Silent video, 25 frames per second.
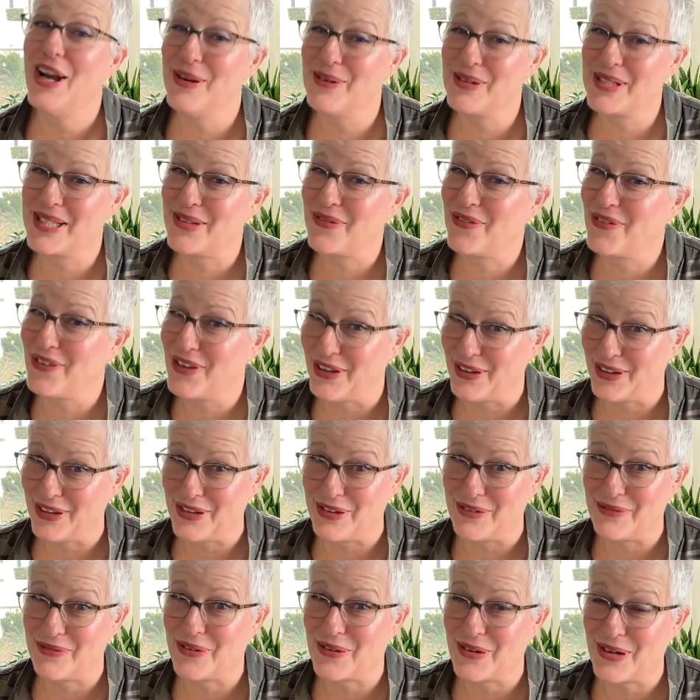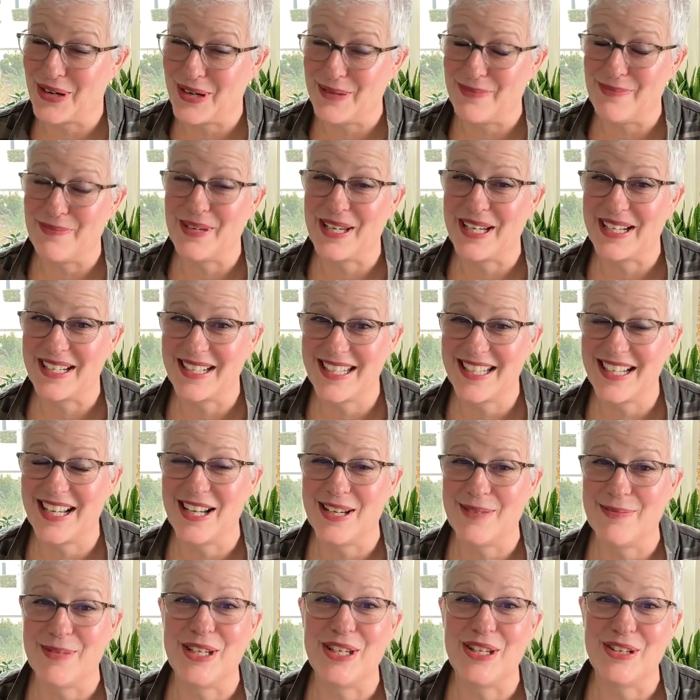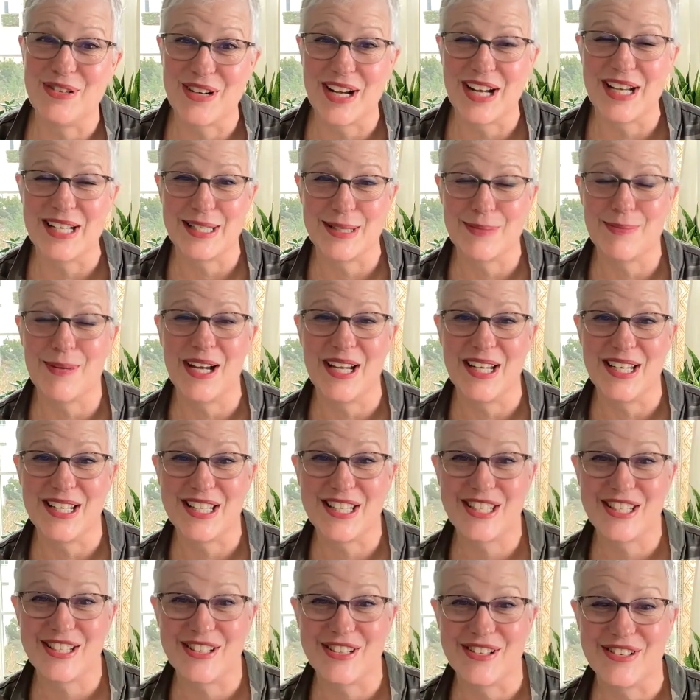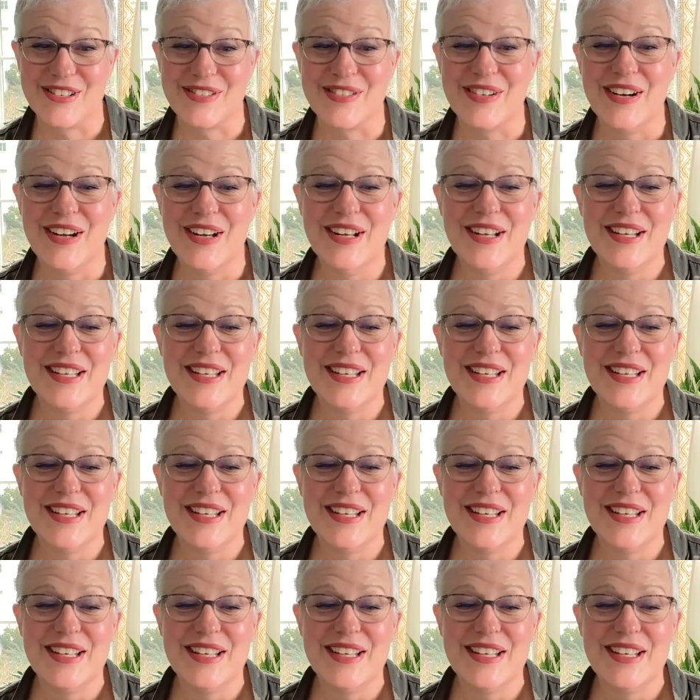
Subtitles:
I was feeling for him big time, and you guys might too.